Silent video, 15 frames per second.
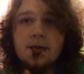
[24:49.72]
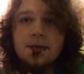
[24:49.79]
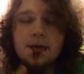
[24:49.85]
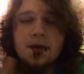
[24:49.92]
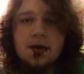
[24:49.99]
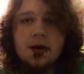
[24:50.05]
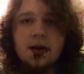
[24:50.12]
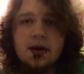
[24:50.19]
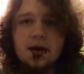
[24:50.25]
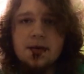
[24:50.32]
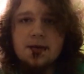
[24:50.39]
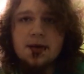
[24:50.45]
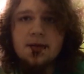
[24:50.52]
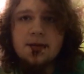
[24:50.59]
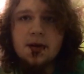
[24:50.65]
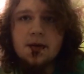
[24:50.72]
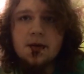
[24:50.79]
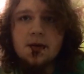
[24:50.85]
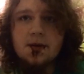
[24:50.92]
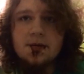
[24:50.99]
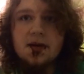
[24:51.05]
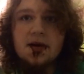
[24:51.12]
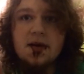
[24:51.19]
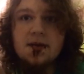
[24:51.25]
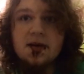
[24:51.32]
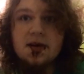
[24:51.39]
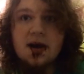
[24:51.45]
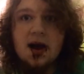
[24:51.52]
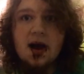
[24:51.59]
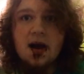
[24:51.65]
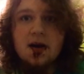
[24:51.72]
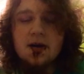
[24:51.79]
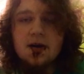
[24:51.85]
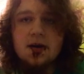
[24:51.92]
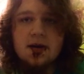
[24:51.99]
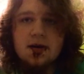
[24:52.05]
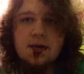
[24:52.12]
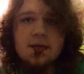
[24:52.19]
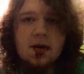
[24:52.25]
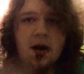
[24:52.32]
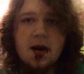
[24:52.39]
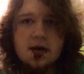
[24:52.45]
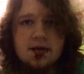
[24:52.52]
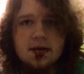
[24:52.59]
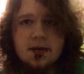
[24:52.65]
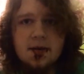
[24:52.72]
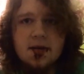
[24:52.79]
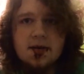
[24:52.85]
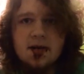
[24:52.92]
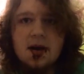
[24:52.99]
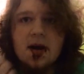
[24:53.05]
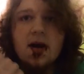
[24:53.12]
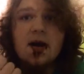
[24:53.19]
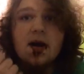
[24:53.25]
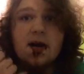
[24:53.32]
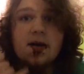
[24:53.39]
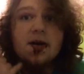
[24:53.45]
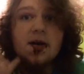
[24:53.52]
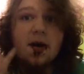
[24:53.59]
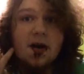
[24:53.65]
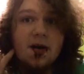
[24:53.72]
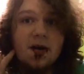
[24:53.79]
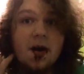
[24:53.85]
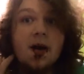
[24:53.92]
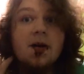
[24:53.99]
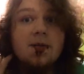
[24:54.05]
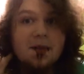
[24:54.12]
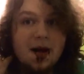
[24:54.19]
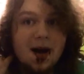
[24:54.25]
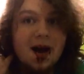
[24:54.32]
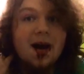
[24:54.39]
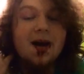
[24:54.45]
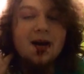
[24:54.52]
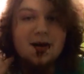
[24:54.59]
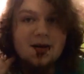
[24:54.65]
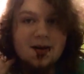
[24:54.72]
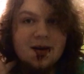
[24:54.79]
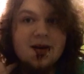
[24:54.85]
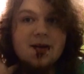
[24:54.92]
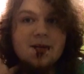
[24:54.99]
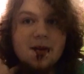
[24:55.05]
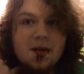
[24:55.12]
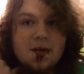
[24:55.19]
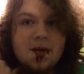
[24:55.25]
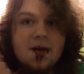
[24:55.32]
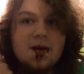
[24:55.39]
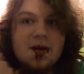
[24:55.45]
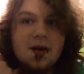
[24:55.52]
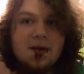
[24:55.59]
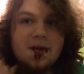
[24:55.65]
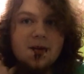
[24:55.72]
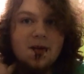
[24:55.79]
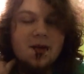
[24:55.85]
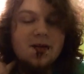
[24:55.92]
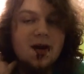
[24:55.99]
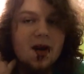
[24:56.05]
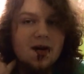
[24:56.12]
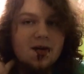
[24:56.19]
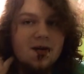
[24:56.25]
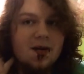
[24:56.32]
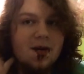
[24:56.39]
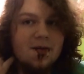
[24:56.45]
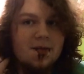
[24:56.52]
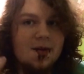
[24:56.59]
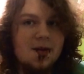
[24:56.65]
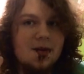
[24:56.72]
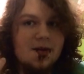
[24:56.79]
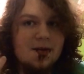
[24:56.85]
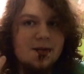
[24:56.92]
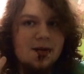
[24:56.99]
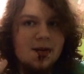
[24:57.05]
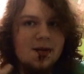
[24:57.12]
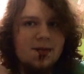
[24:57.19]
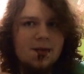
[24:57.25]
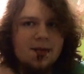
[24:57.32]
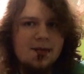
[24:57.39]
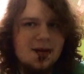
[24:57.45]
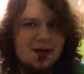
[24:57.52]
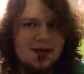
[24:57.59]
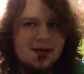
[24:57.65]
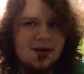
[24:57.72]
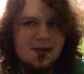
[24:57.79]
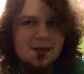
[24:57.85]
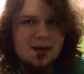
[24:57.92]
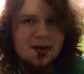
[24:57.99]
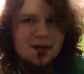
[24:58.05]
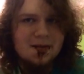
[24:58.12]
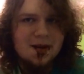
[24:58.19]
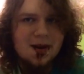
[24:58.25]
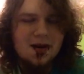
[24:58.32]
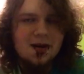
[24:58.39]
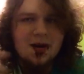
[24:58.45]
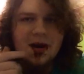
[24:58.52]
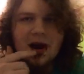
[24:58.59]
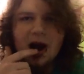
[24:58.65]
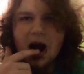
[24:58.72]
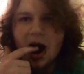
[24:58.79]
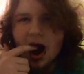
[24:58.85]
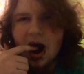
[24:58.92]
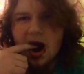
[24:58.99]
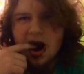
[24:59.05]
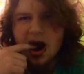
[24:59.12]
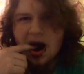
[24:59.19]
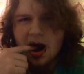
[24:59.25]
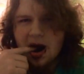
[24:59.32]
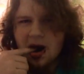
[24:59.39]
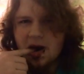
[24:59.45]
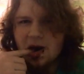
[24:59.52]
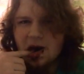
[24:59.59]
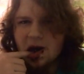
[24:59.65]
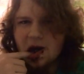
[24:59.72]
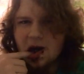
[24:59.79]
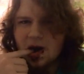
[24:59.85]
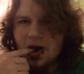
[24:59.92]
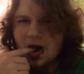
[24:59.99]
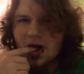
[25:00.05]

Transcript: I'm pretty good at keeping it out of my throat, but even now, because I'm talking so much, it's starting to go back, and it's starting to get in my throat, and my throat's actually starting to burn a little bit, but maybe just because I'm thinking about it. Oh my god.